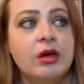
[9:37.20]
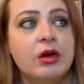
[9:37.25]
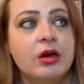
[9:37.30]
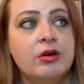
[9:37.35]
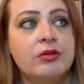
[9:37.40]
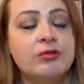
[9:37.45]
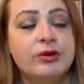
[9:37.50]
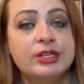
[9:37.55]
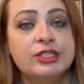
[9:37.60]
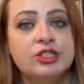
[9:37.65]

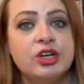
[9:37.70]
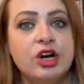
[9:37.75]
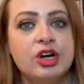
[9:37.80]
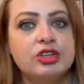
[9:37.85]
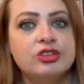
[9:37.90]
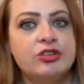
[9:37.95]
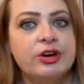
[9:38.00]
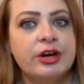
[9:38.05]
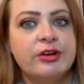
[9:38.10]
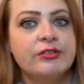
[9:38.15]
race car
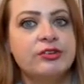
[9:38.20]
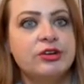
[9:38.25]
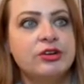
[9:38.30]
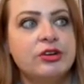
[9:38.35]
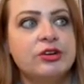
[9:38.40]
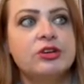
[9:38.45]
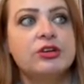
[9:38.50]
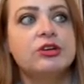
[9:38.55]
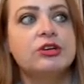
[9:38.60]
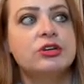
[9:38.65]

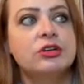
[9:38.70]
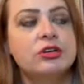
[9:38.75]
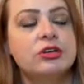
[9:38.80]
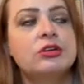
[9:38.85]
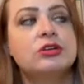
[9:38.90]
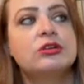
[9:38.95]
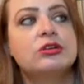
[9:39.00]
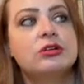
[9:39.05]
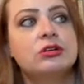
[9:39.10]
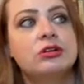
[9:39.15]
driver,
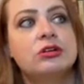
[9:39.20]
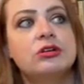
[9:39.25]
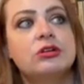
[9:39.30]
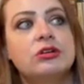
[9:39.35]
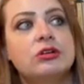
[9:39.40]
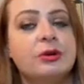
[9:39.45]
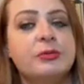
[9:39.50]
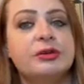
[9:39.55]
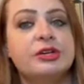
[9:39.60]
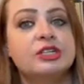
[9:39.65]

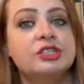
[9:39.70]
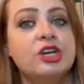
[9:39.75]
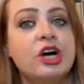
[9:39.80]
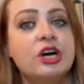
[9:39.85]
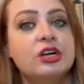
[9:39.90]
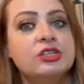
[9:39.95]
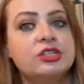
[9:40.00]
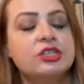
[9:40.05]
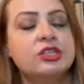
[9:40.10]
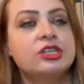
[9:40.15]
probably a
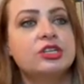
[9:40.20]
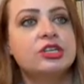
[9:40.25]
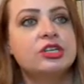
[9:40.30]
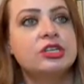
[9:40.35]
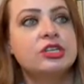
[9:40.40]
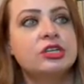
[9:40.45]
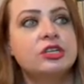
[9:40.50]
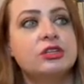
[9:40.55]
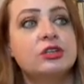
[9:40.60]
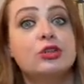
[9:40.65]
doctor,
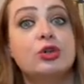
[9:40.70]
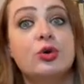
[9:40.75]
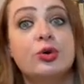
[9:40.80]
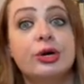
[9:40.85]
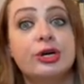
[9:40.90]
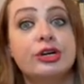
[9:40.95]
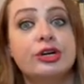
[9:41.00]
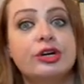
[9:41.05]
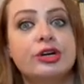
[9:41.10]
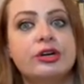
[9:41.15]

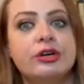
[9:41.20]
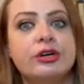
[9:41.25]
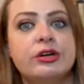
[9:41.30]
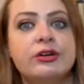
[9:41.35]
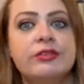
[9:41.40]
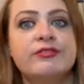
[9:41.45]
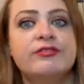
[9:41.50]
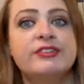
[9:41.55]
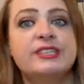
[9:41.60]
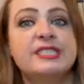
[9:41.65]
lawyer,
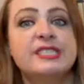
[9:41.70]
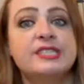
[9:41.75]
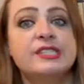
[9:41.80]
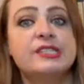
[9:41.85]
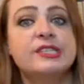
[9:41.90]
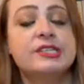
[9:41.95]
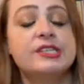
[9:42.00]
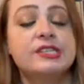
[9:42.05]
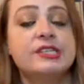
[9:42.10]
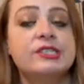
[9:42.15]

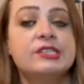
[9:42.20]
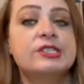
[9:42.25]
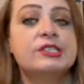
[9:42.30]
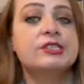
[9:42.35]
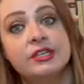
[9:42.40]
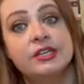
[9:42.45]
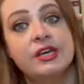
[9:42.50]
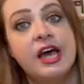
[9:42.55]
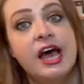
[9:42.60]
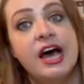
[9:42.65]
physicist,
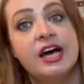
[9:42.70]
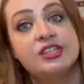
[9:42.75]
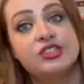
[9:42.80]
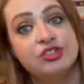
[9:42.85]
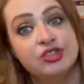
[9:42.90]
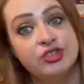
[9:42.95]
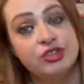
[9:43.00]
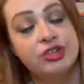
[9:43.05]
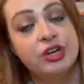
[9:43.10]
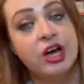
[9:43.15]

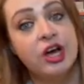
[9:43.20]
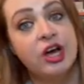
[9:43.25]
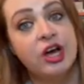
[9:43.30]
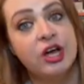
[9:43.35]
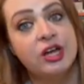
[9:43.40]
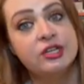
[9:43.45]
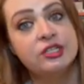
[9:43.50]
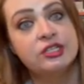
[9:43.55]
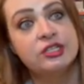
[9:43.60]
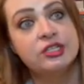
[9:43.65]

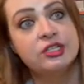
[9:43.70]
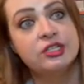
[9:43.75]
astronaut,